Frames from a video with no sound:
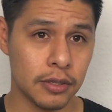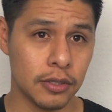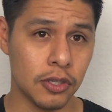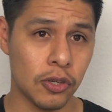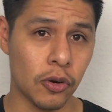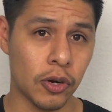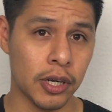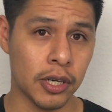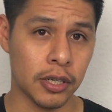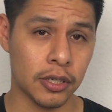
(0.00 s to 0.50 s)

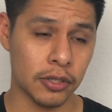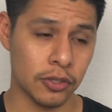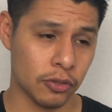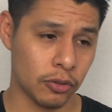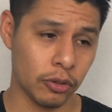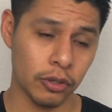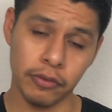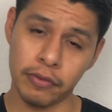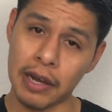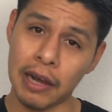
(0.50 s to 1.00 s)
you are in
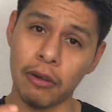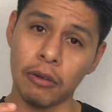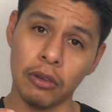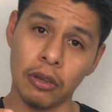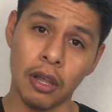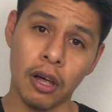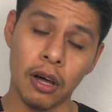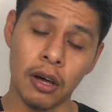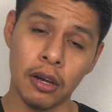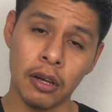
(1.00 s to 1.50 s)
control of how
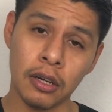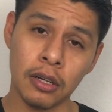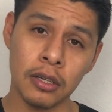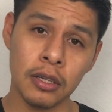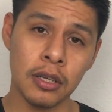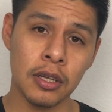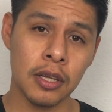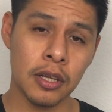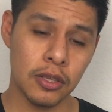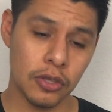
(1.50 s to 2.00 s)
long
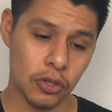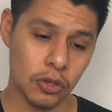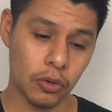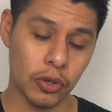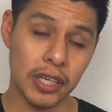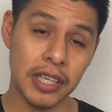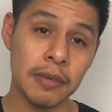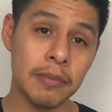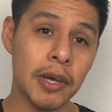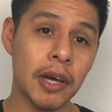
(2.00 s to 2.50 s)

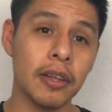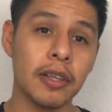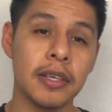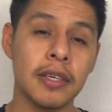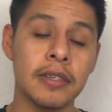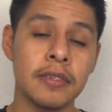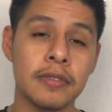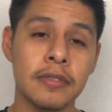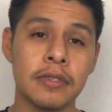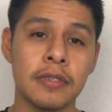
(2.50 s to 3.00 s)
your email
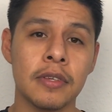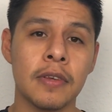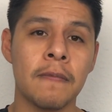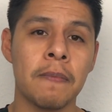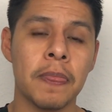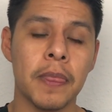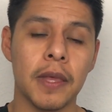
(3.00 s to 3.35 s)
is,